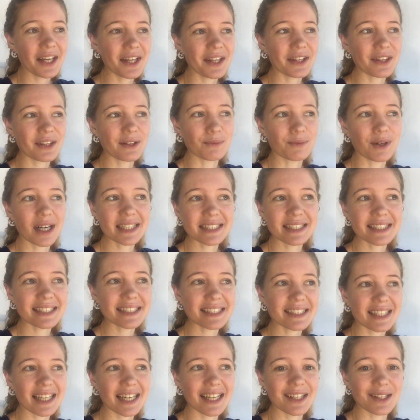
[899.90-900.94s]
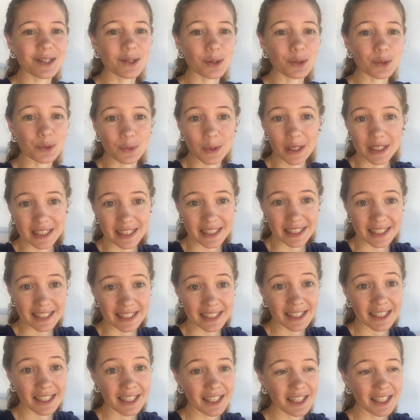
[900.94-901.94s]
the writing style already